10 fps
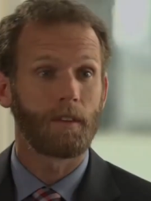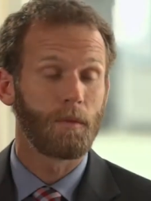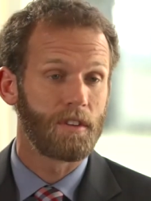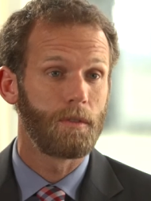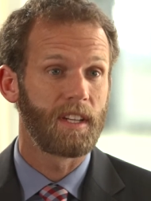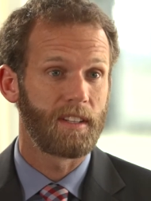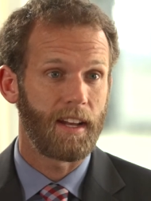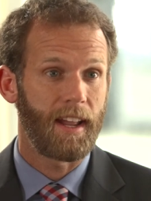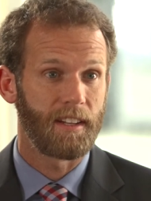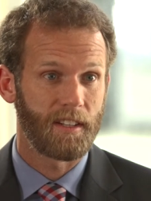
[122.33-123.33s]
that we're doing
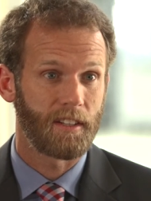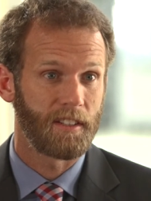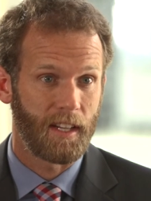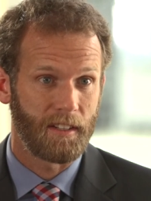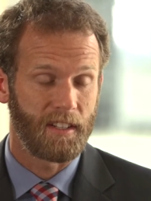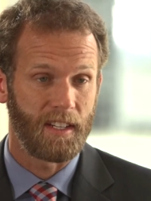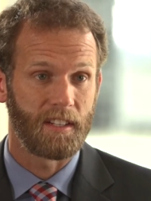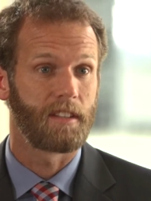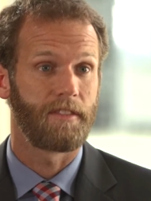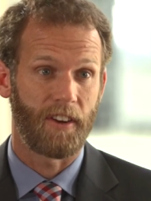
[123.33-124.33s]
today in sickle cell disease
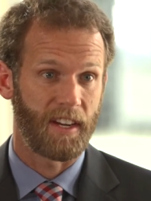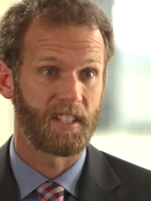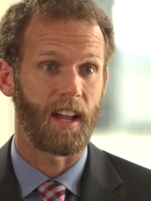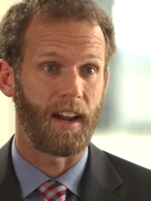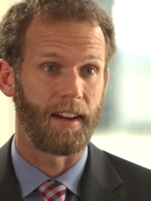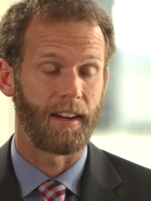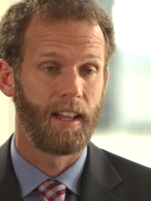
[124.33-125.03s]
is very exciting,